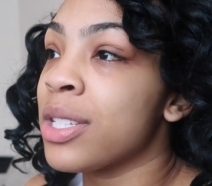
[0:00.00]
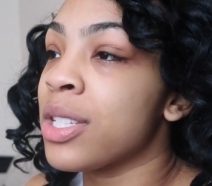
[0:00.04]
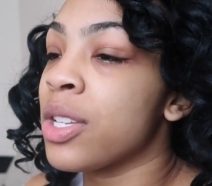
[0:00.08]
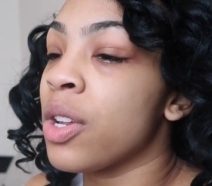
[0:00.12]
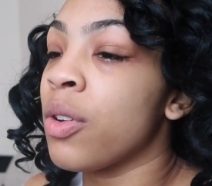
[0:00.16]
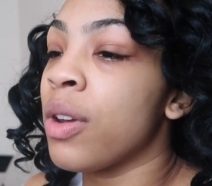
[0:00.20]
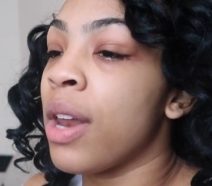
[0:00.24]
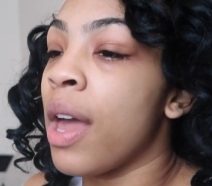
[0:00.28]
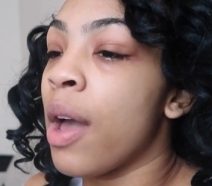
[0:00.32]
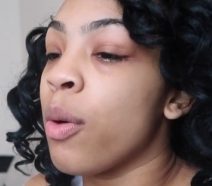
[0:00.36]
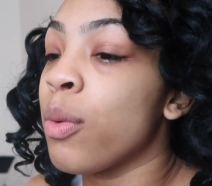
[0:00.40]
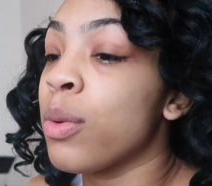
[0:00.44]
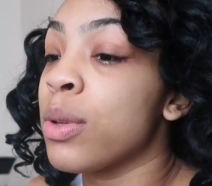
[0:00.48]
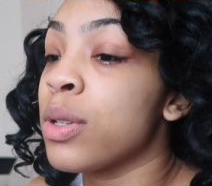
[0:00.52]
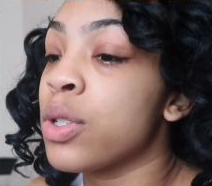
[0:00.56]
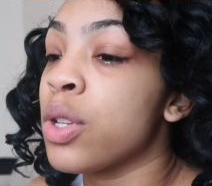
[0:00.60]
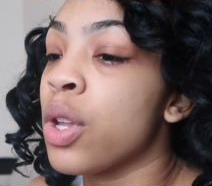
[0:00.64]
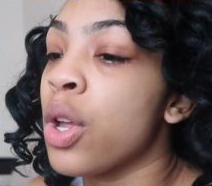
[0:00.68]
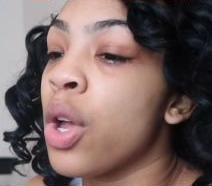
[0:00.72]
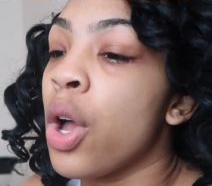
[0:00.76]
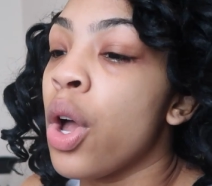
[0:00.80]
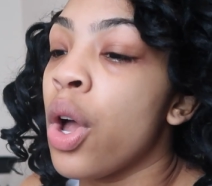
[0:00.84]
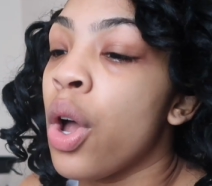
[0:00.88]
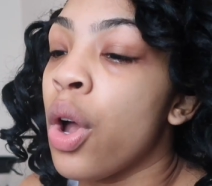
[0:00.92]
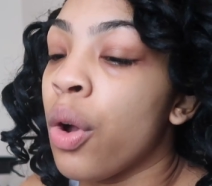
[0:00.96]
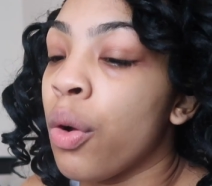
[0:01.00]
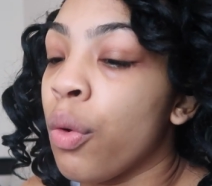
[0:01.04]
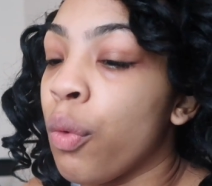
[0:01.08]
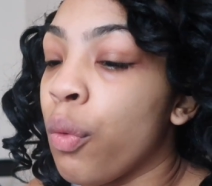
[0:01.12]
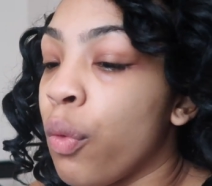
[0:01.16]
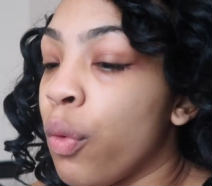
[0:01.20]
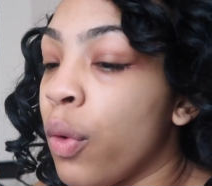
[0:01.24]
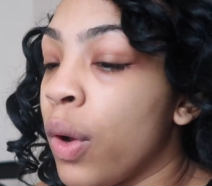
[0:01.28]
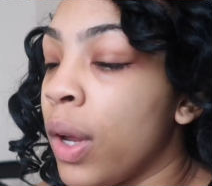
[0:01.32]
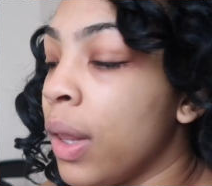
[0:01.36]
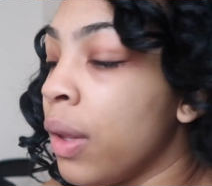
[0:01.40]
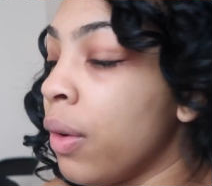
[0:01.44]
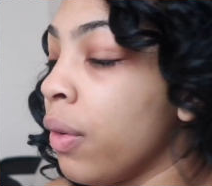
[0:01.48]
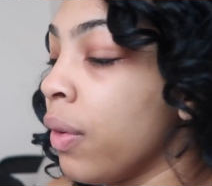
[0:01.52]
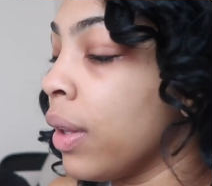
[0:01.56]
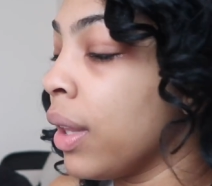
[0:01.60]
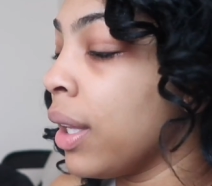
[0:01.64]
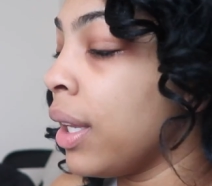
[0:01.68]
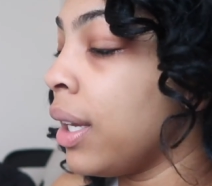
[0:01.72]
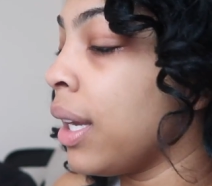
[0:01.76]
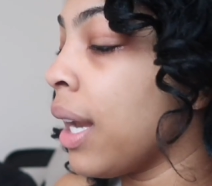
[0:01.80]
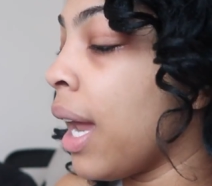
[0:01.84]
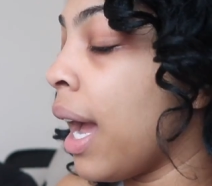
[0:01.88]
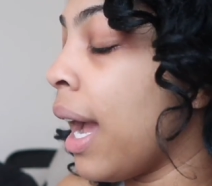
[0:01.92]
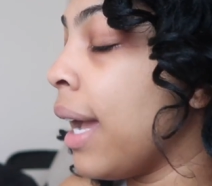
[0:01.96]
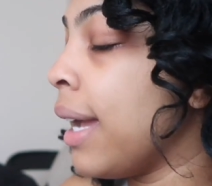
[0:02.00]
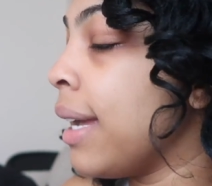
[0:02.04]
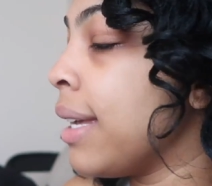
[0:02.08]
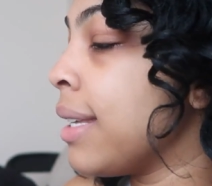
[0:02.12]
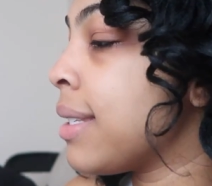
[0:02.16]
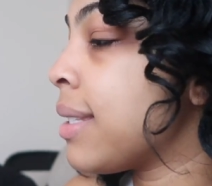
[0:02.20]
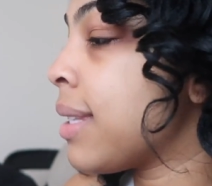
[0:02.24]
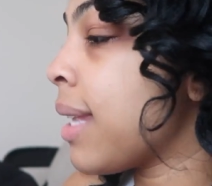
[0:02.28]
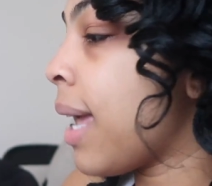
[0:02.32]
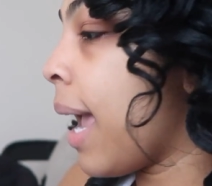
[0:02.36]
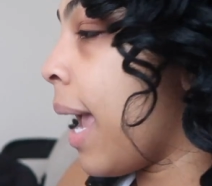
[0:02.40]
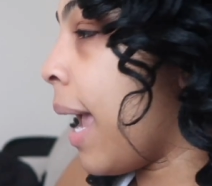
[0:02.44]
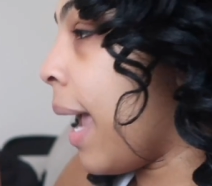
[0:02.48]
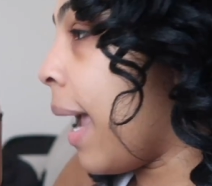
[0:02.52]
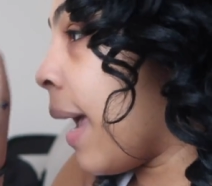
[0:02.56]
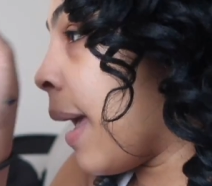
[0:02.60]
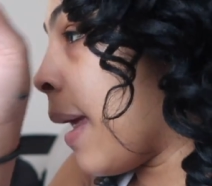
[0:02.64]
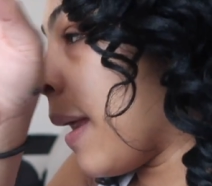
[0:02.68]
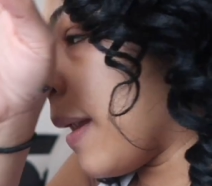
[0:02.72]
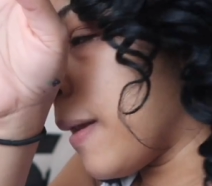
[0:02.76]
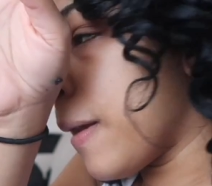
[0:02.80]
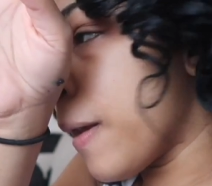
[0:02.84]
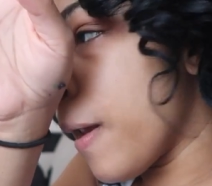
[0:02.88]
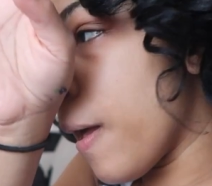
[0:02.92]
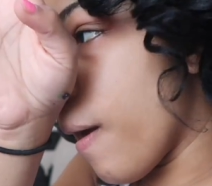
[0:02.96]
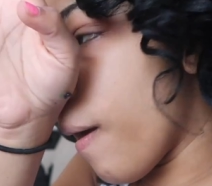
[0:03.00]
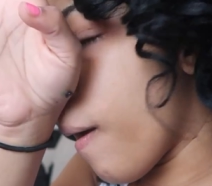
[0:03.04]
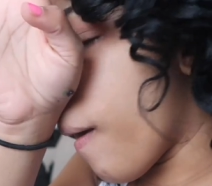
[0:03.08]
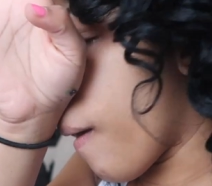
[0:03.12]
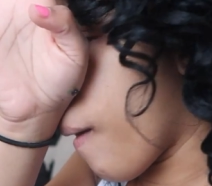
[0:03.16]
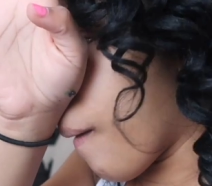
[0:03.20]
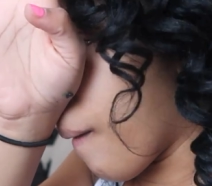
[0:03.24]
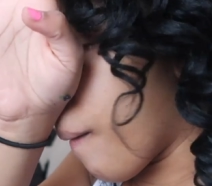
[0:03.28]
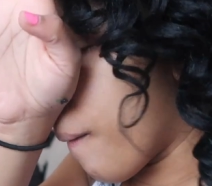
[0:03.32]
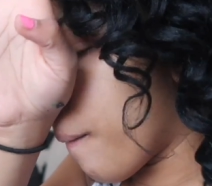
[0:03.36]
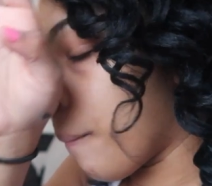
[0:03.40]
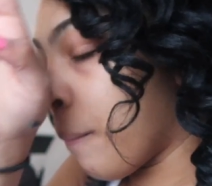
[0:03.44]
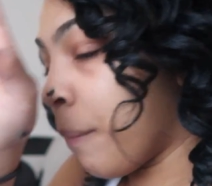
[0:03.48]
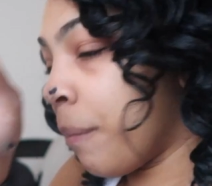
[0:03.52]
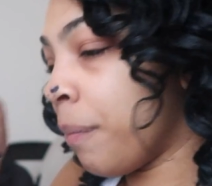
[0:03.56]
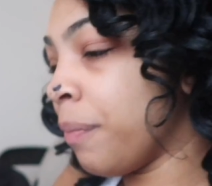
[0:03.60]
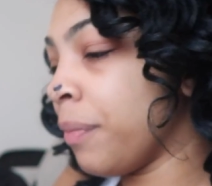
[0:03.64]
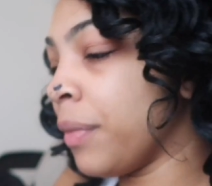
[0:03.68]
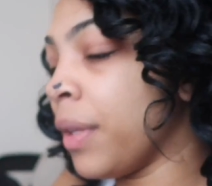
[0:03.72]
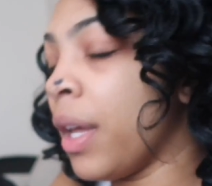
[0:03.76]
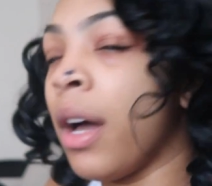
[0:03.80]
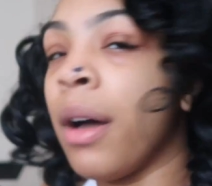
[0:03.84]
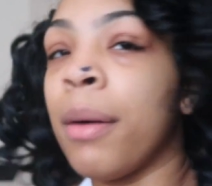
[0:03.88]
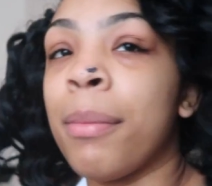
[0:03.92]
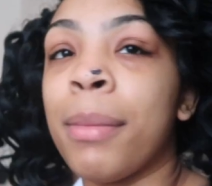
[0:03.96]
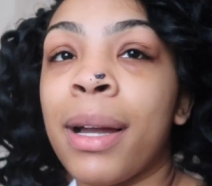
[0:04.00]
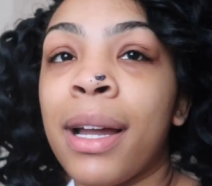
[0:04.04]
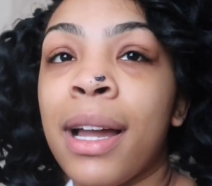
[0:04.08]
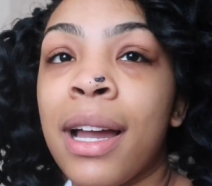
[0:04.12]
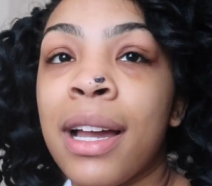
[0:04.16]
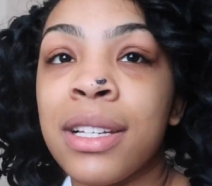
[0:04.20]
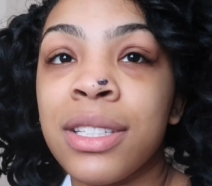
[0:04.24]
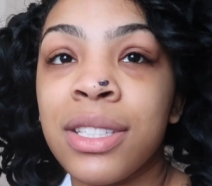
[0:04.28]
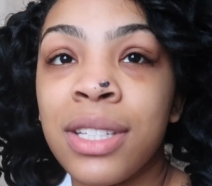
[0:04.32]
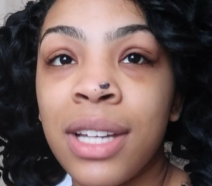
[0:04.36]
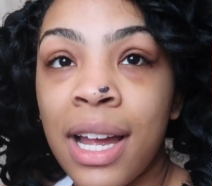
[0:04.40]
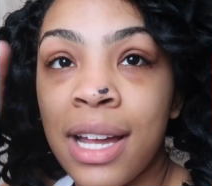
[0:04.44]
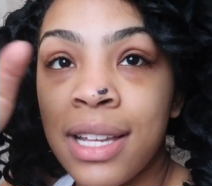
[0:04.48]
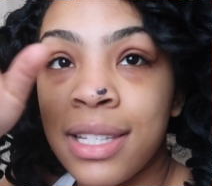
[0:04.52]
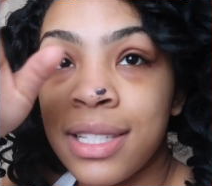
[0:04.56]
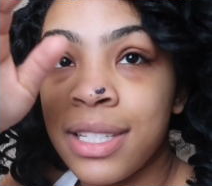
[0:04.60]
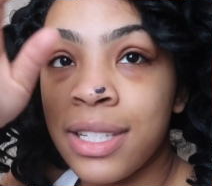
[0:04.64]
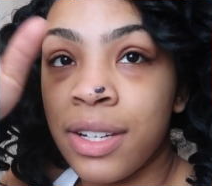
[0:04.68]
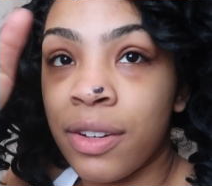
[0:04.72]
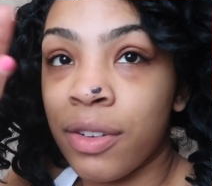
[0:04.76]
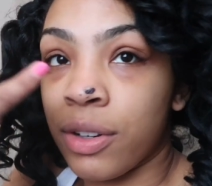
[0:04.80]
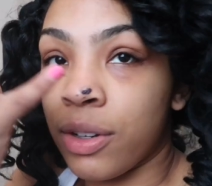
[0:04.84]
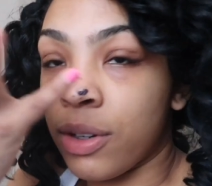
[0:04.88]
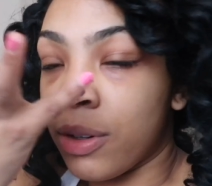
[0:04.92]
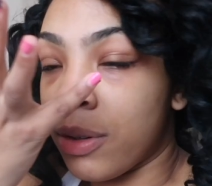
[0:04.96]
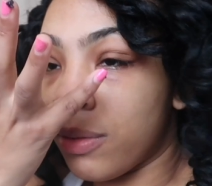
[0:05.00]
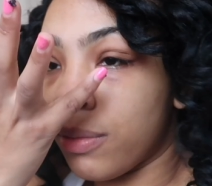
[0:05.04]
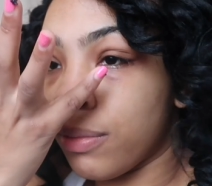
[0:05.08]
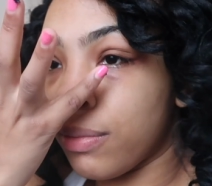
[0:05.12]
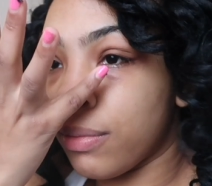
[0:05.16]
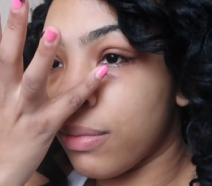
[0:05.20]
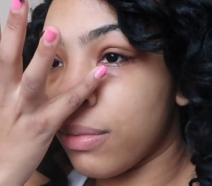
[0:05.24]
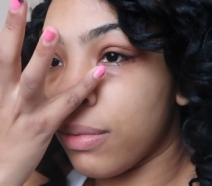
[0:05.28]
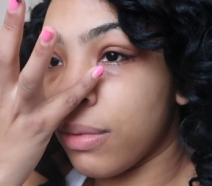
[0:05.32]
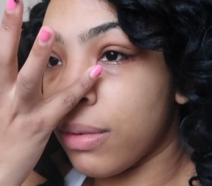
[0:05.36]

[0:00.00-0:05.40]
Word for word: So that was really, really nice. And um oh my gosh, she got cereal